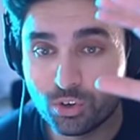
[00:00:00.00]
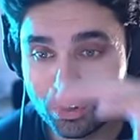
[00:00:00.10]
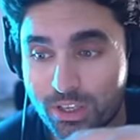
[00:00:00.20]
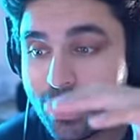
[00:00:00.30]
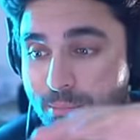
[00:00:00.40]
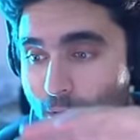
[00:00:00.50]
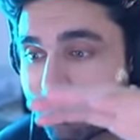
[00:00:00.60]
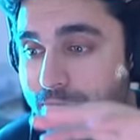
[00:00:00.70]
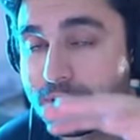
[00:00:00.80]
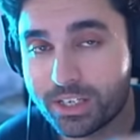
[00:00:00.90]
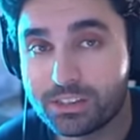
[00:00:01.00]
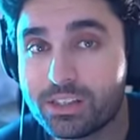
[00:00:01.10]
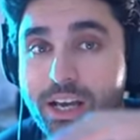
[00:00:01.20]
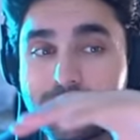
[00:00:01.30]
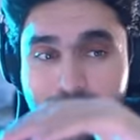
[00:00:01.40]
you know, then Modern Warfare
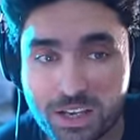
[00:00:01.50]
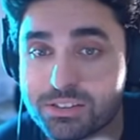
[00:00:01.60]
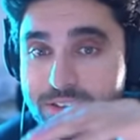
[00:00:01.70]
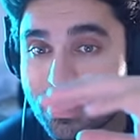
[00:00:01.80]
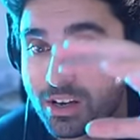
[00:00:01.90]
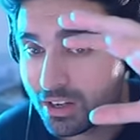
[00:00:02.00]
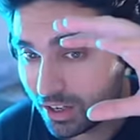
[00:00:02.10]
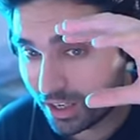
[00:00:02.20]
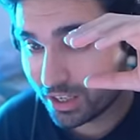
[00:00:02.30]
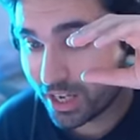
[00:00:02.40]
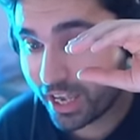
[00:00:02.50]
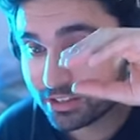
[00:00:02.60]
19 had less uh,